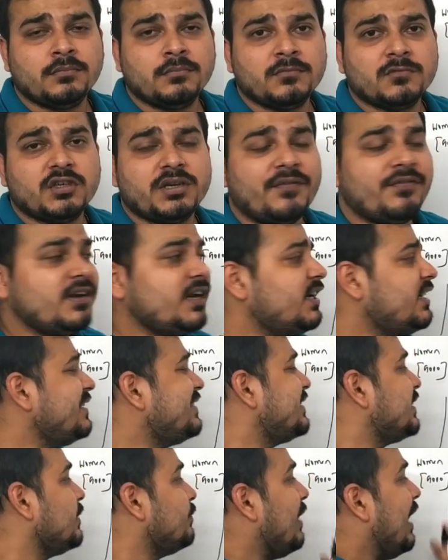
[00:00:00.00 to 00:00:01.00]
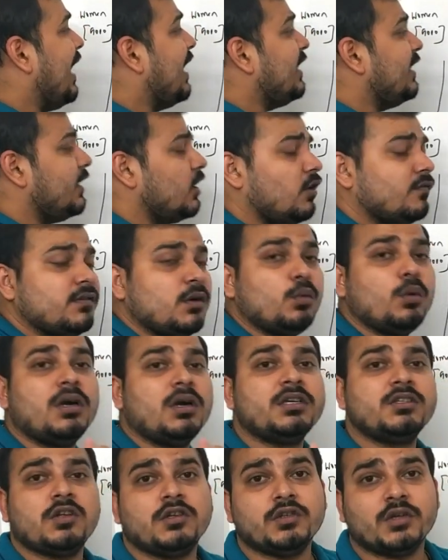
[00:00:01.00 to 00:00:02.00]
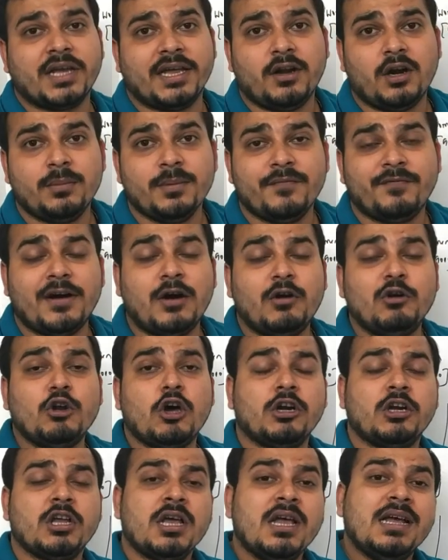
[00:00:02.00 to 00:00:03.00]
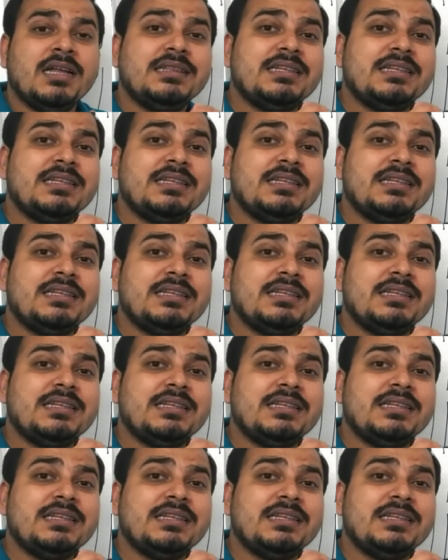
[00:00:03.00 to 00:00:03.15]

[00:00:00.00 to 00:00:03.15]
So definitely similarity of the words also cannot be found out.